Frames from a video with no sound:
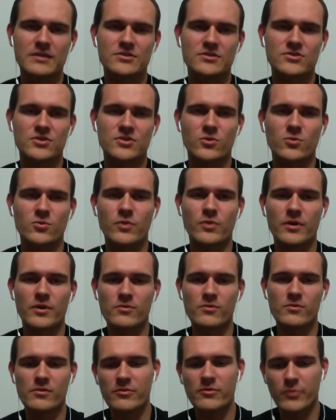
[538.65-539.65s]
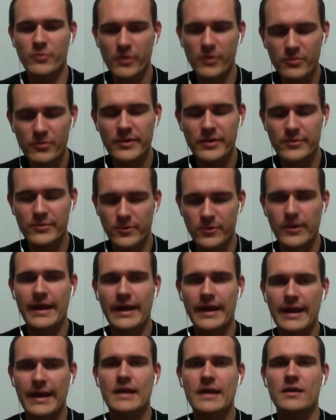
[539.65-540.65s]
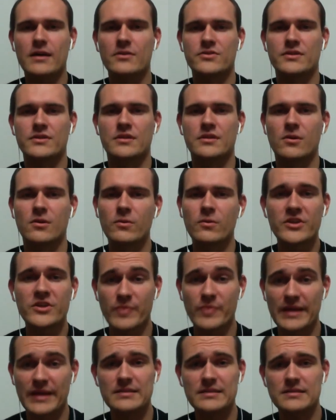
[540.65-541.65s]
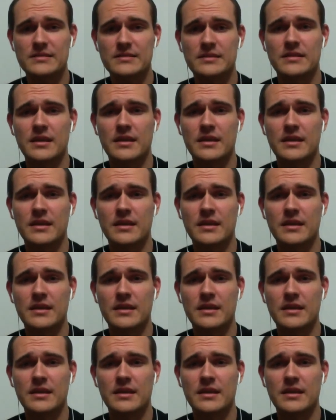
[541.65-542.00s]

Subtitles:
So we'll be rolling out a knowledge base.